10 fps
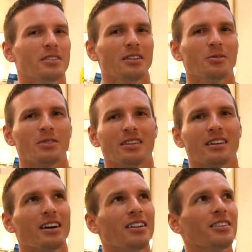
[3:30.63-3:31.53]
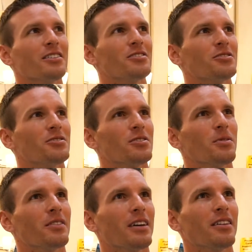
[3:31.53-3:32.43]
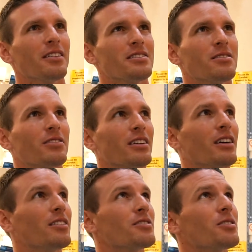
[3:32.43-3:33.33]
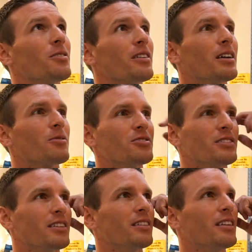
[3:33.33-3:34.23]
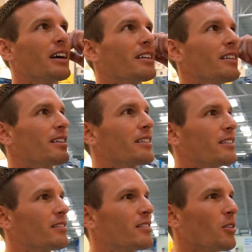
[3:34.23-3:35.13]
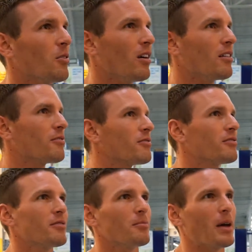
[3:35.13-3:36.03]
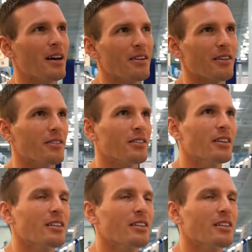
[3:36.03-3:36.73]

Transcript: dealing with the color issues, and we got all these different colors going on. We're trying to not like go off pattern.